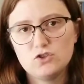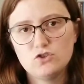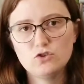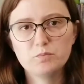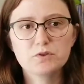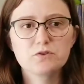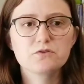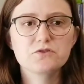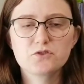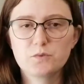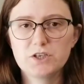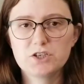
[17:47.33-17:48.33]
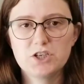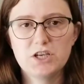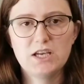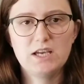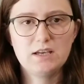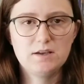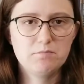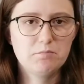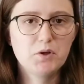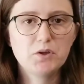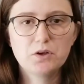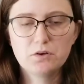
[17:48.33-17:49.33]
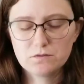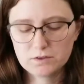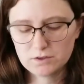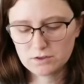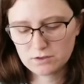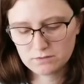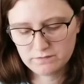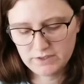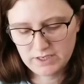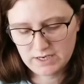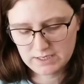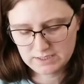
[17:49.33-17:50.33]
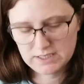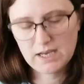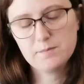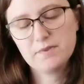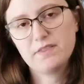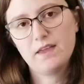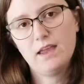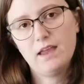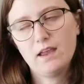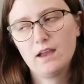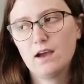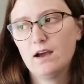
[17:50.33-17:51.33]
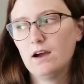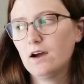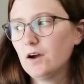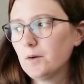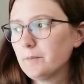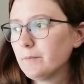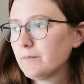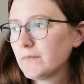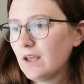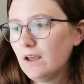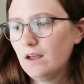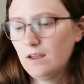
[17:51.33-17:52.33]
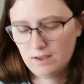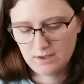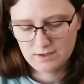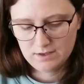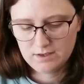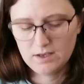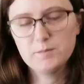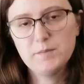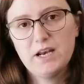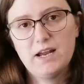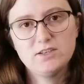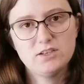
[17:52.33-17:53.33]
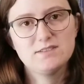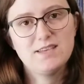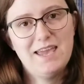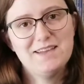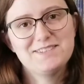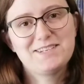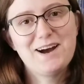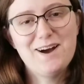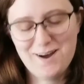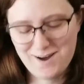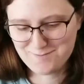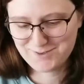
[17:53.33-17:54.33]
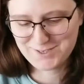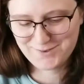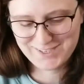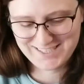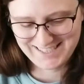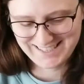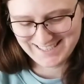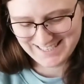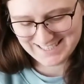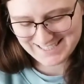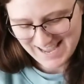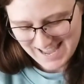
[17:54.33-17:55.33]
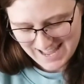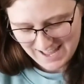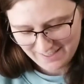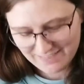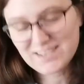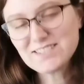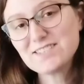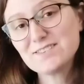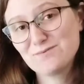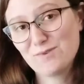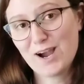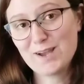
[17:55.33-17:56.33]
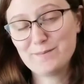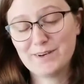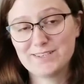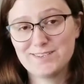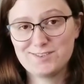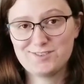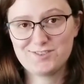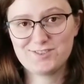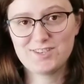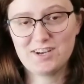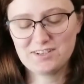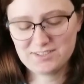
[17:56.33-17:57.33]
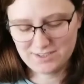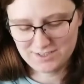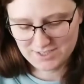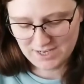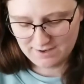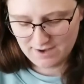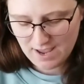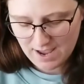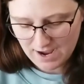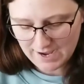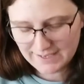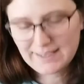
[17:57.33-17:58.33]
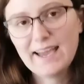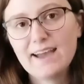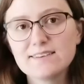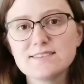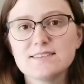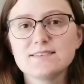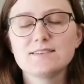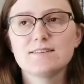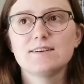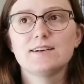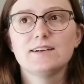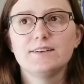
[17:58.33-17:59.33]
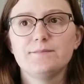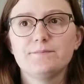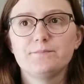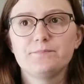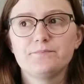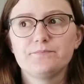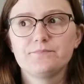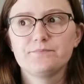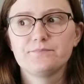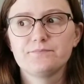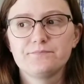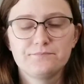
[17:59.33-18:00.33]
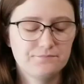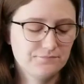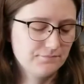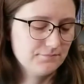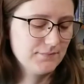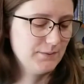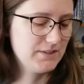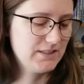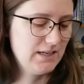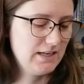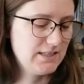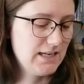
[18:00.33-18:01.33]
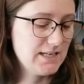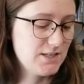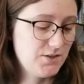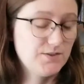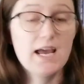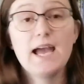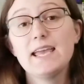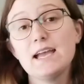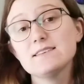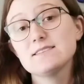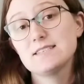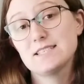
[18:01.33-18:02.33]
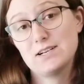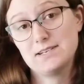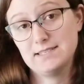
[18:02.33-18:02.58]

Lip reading: super squishy pullover V-neck type thing. I mean, I just can't stop squishing this. This is why my sister's socks aren't done. I cast this on, what's today? Today's Tuesday. I cast this on